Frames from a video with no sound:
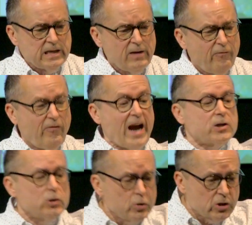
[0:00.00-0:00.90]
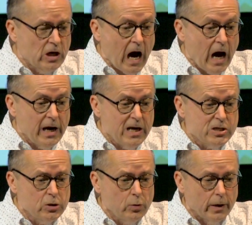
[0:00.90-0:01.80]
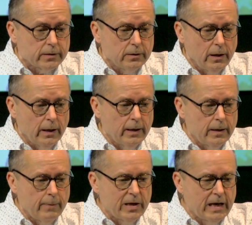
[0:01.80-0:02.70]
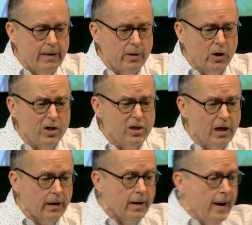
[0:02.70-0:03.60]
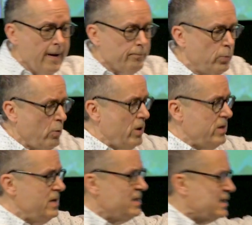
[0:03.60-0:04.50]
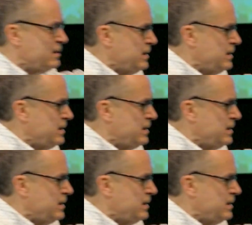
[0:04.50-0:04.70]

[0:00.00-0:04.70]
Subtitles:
he factored God into it, and it became a good thing. But when these